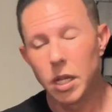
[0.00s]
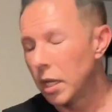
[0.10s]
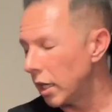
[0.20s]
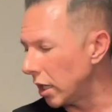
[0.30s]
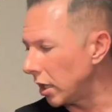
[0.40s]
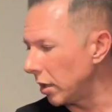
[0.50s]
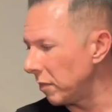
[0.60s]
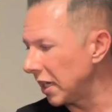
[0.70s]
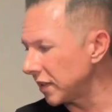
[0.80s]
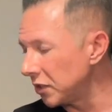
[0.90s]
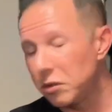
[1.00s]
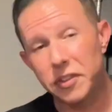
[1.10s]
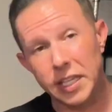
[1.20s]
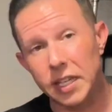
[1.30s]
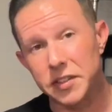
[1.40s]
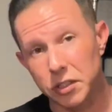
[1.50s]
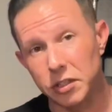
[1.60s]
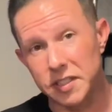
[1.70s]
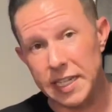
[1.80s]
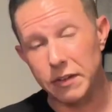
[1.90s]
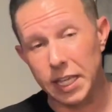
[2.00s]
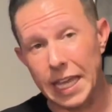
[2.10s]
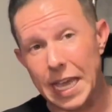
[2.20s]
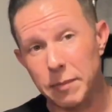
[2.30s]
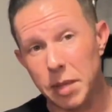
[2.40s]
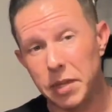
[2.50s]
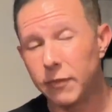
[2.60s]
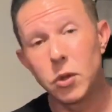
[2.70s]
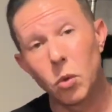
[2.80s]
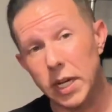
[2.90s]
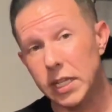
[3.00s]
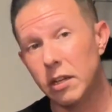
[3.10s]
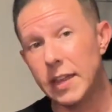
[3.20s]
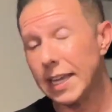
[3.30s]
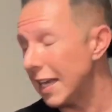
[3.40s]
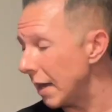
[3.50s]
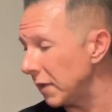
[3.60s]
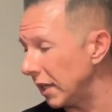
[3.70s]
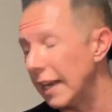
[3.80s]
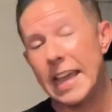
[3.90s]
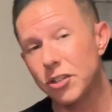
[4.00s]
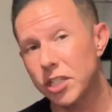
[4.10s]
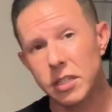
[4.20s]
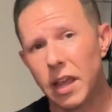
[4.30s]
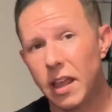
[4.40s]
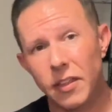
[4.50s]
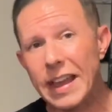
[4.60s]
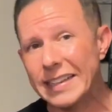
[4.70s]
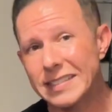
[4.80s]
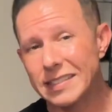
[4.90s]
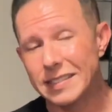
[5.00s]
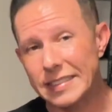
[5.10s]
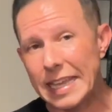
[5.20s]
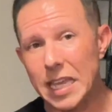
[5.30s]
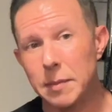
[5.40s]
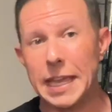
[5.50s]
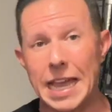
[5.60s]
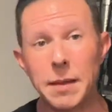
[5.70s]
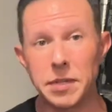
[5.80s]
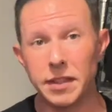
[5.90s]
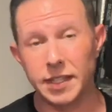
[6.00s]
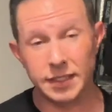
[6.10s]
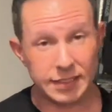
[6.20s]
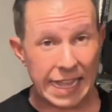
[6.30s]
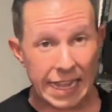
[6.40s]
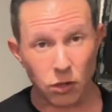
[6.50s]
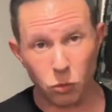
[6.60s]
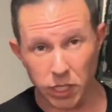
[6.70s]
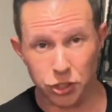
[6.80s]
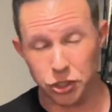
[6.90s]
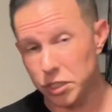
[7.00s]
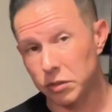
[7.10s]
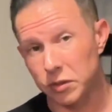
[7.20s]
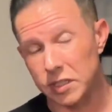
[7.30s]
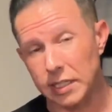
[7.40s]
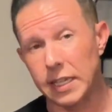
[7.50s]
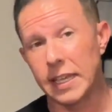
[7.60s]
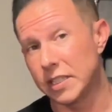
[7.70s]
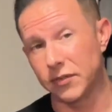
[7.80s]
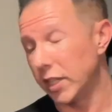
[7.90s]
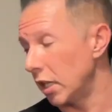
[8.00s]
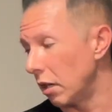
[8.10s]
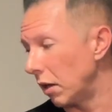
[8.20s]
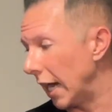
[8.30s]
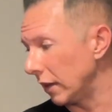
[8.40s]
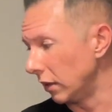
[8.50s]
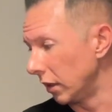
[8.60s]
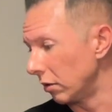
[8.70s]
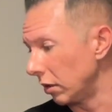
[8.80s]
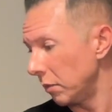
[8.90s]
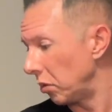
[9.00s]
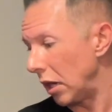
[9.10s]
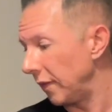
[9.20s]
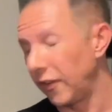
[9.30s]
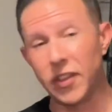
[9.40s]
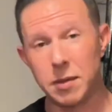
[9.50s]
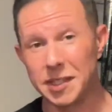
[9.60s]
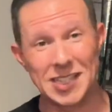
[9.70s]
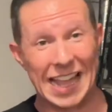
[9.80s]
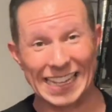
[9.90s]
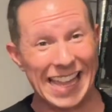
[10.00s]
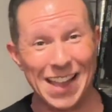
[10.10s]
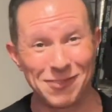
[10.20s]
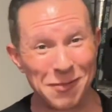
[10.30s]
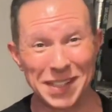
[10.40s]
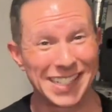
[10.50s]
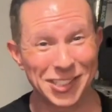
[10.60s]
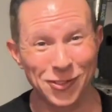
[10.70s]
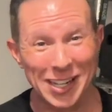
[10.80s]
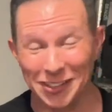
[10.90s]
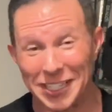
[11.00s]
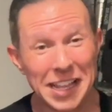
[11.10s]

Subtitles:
Because I do think it is a good sounding cabinet. But if you want to hear that cabinet in action, that's the same cabinet that Zach Wish used in his video. I literally bought the same exact cabinet because, frankly,